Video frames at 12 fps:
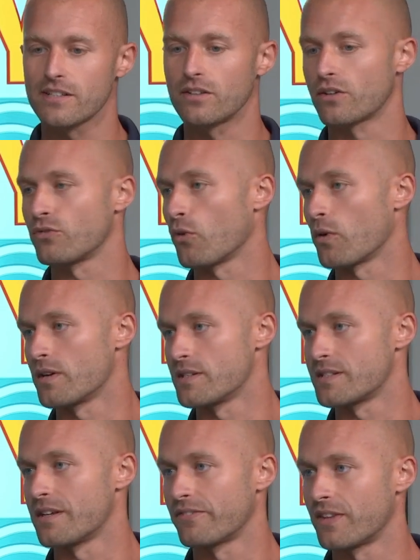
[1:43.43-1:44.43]
look for
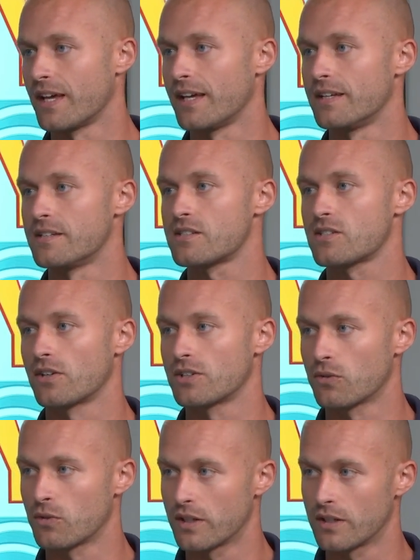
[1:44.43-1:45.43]
is if they start
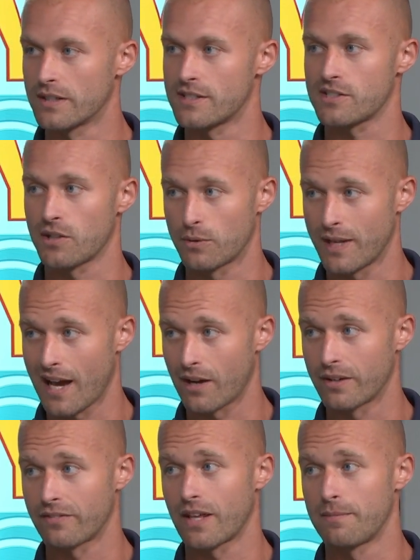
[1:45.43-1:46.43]
to really slow
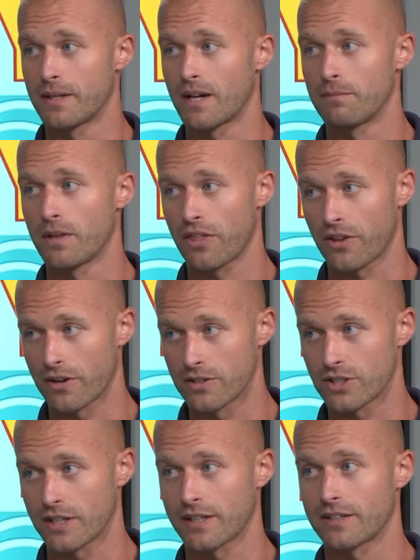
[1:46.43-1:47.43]
down, if they become
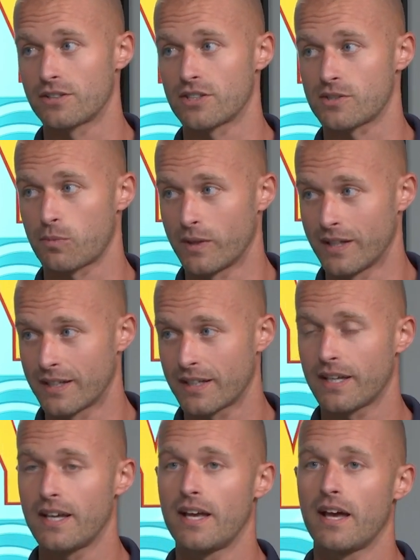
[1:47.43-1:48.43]
lethargic and just
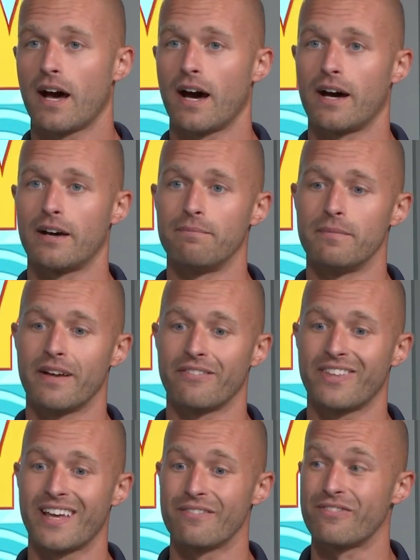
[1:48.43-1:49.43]
weak. Um, if
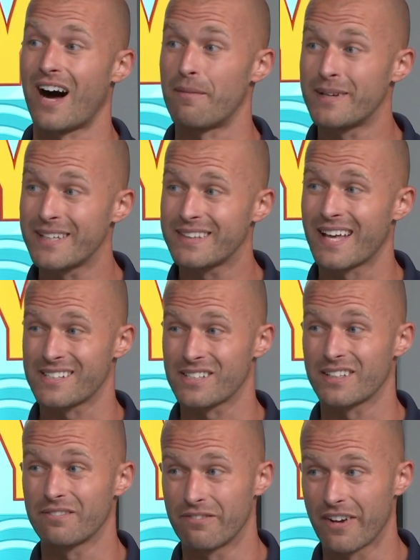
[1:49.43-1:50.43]
they vomit, that's
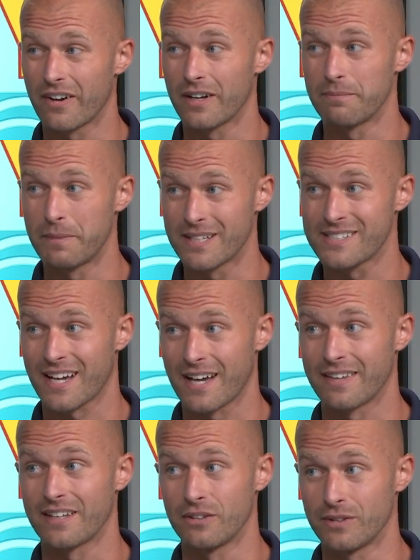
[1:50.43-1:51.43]
a very big
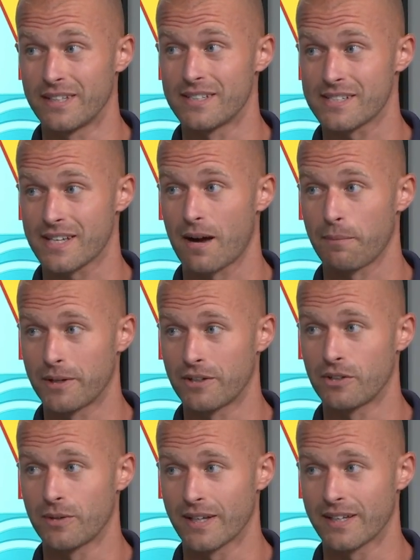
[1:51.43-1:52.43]
sign that you need to stop what you're
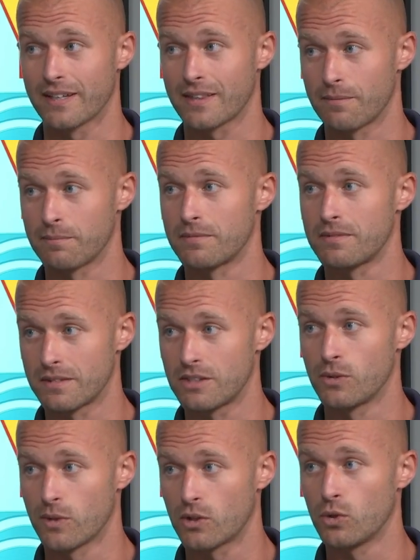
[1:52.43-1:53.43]
doing and get them
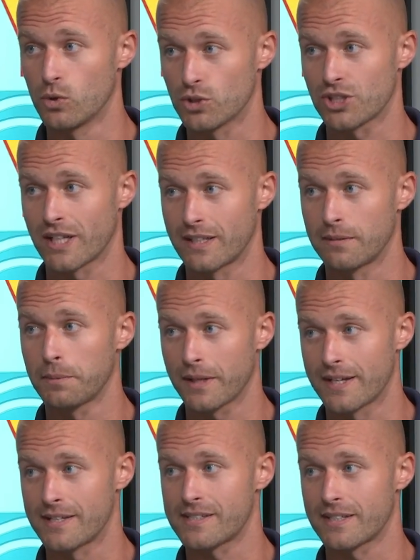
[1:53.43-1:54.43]
to a cool, shaded
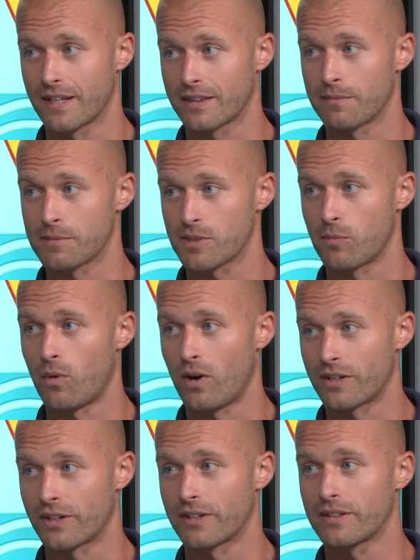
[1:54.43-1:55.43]
place and get them some
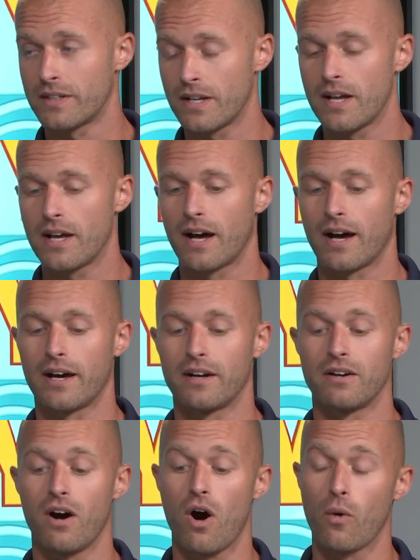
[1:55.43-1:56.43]
water. Mm -hmm.
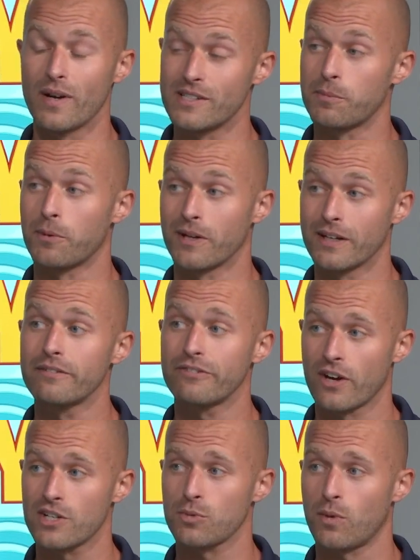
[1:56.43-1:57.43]
uh, always bring
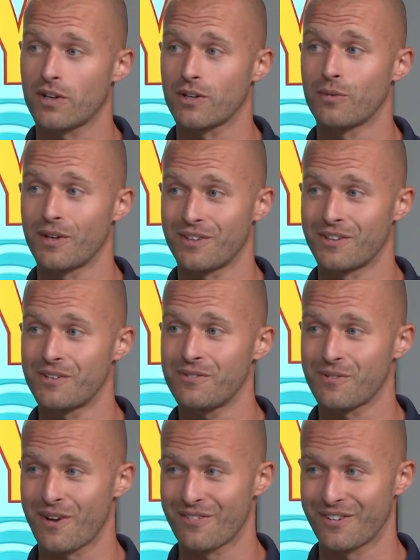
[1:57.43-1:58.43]
fresh water with you
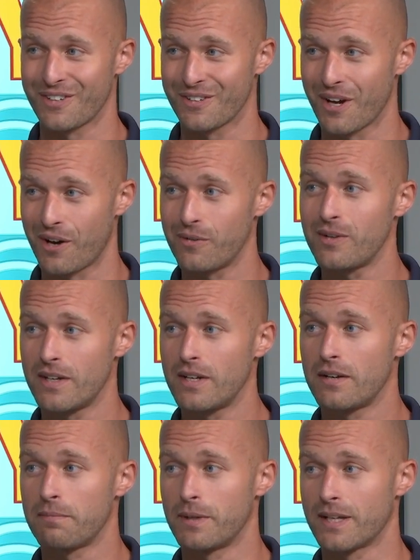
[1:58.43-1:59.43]
wherever you go
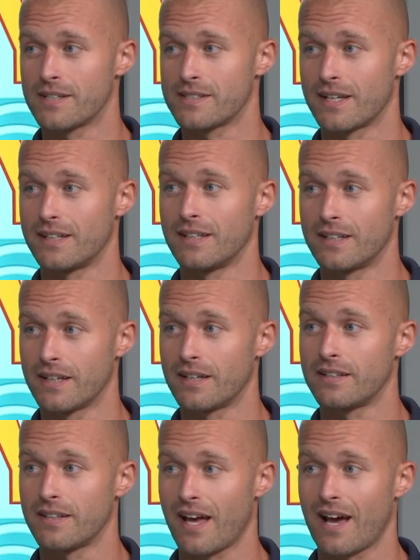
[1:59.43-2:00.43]
because they need to mm
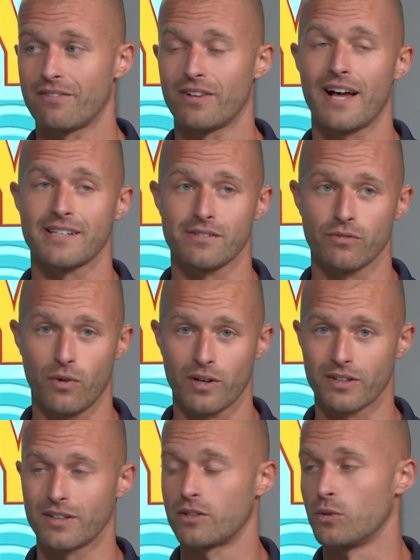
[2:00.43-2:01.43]
-hmm. have lots of
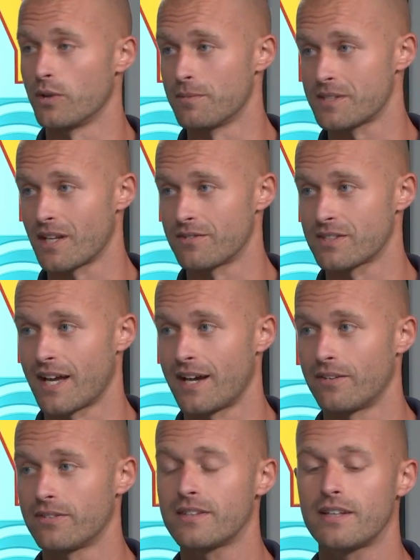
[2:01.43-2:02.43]
water to cool themselves down.